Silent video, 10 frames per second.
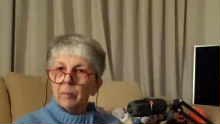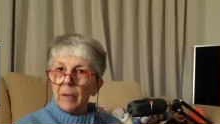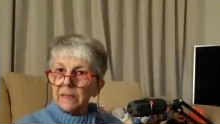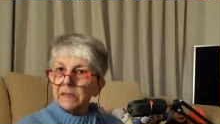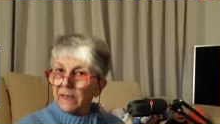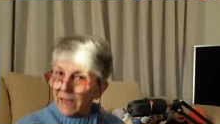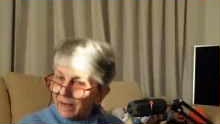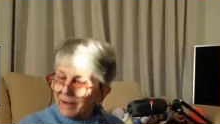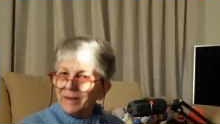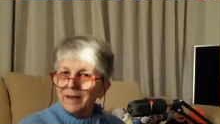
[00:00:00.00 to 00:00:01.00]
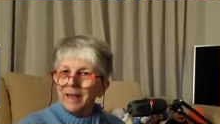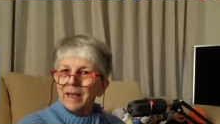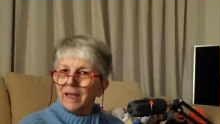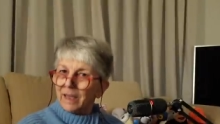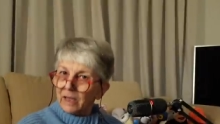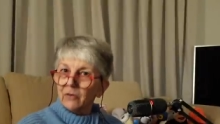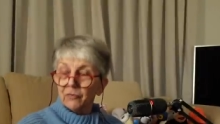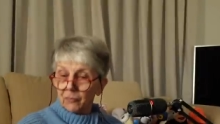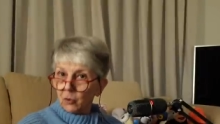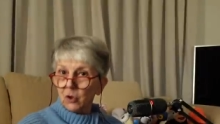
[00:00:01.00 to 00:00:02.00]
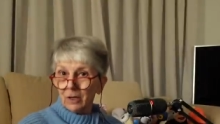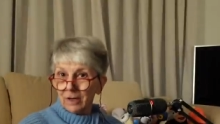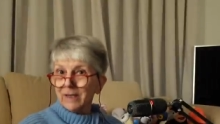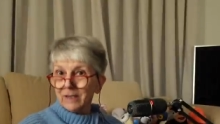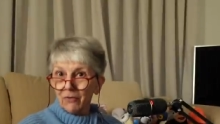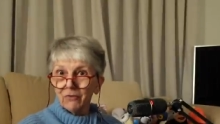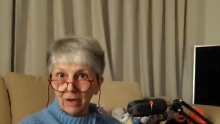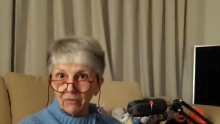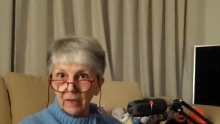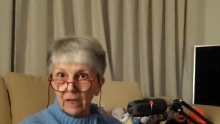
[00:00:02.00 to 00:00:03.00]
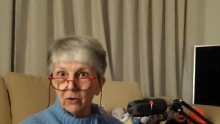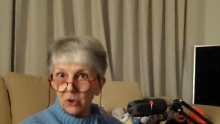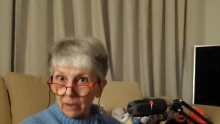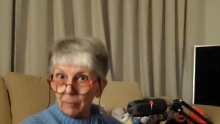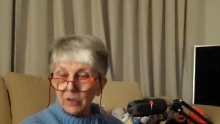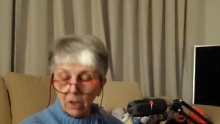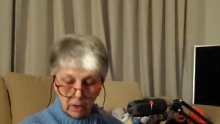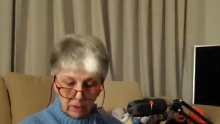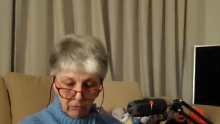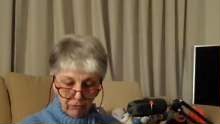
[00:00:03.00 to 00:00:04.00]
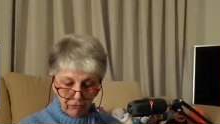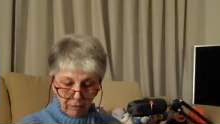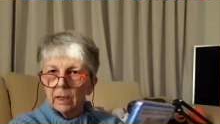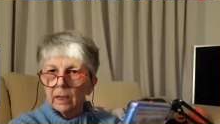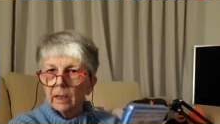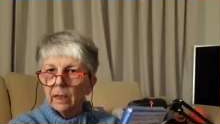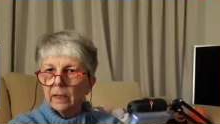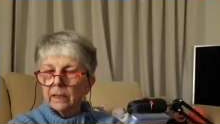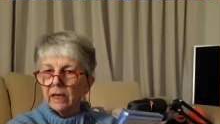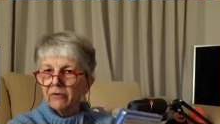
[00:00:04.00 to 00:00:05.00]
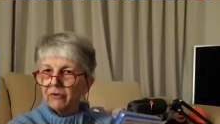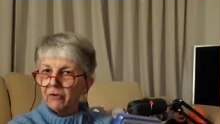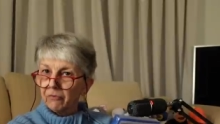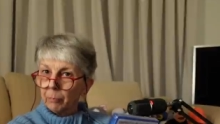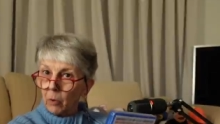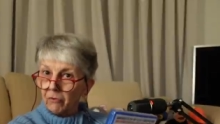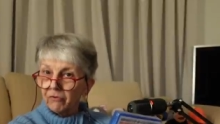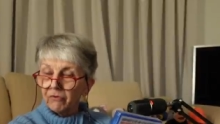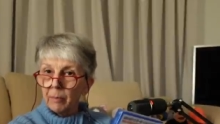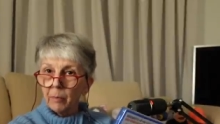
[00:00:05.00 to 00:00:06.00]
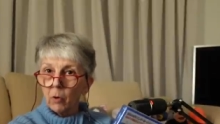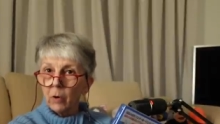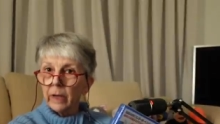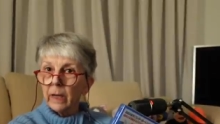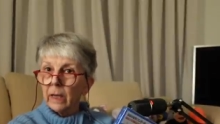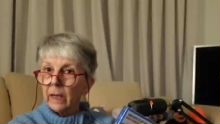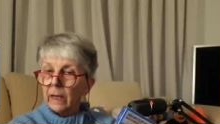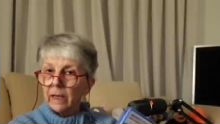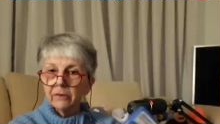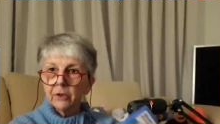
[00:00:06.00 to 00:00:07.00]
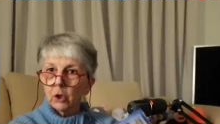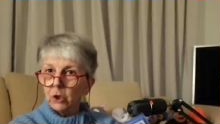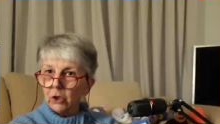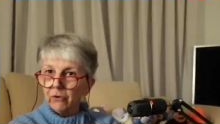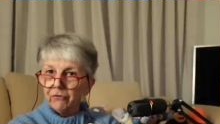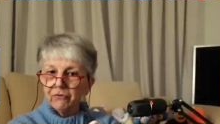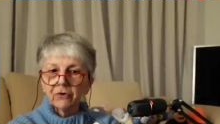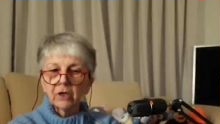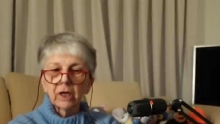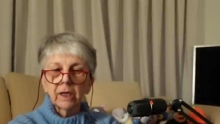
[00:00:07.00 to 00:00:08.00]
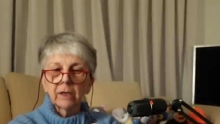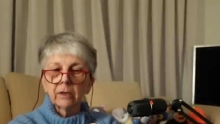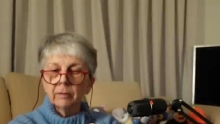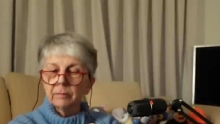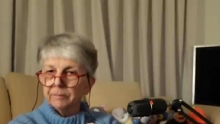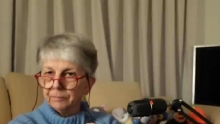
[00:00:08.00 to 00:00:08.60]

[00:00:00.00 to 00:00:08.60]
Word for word: But again, it fortunately does have English subtitles. Yes, it's Monster Boy and the Cursed Kingdom,